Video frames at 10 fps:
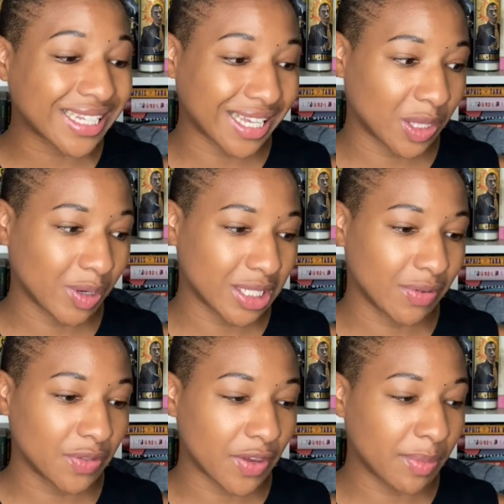like the rest of
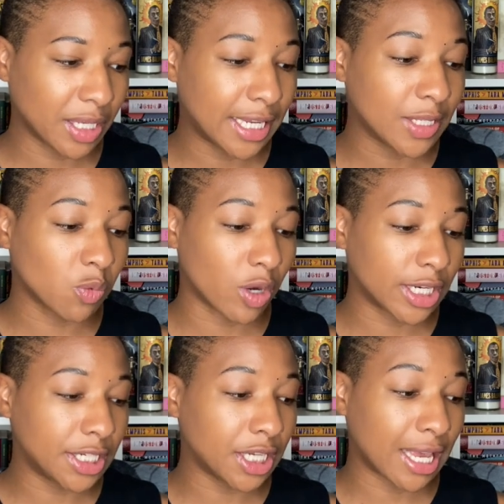his family, and he's
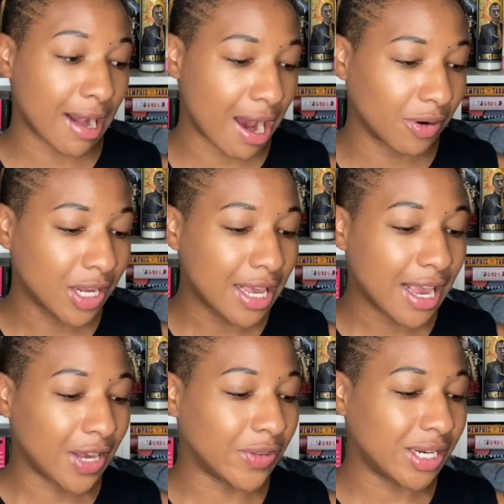wanting to get out.
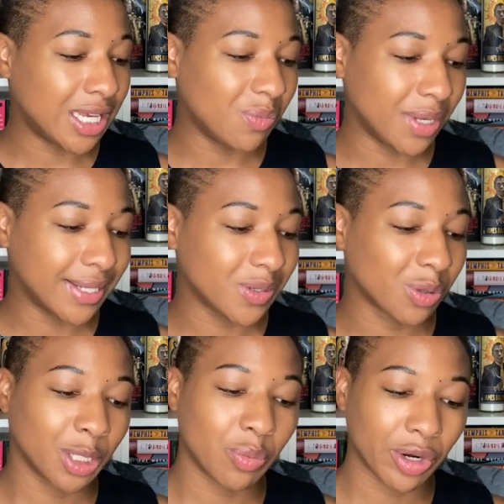And then he meets a
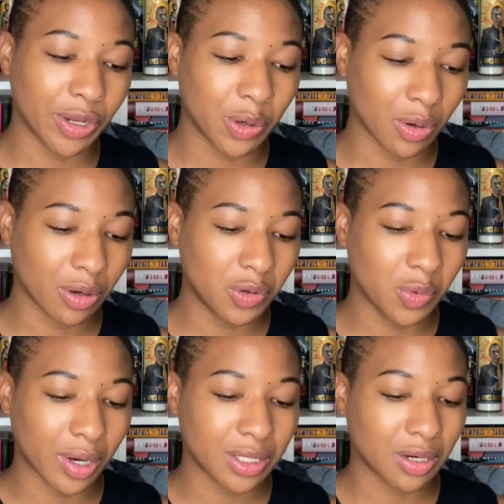really pretty girl who
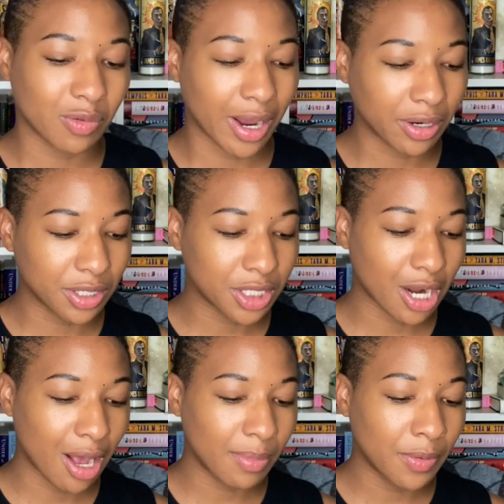works at a record
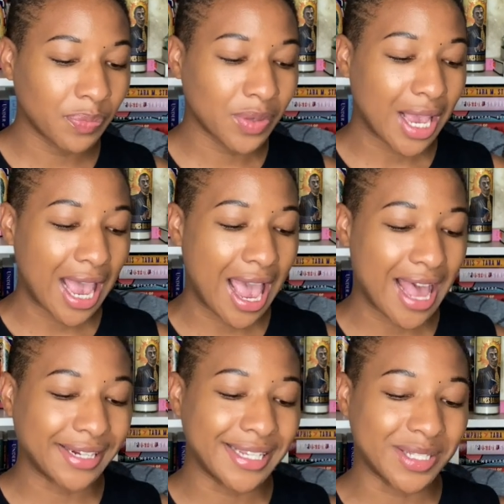shop,
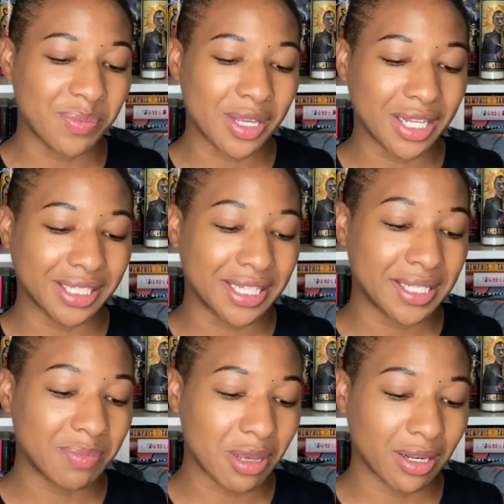and he's immediately
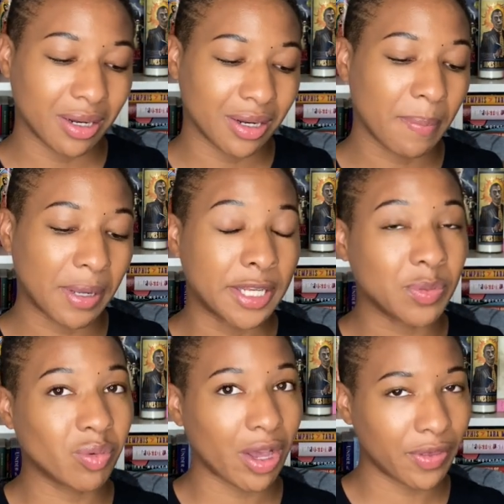smitten. But his
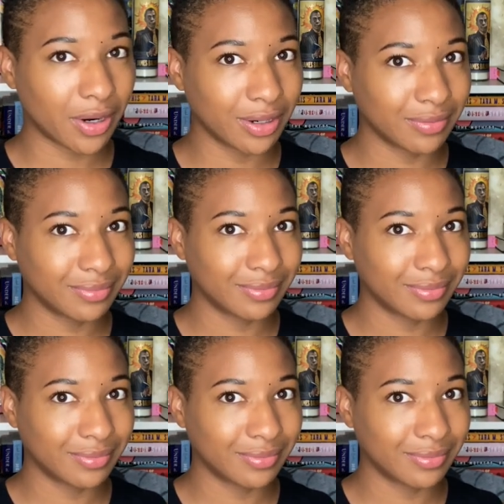brother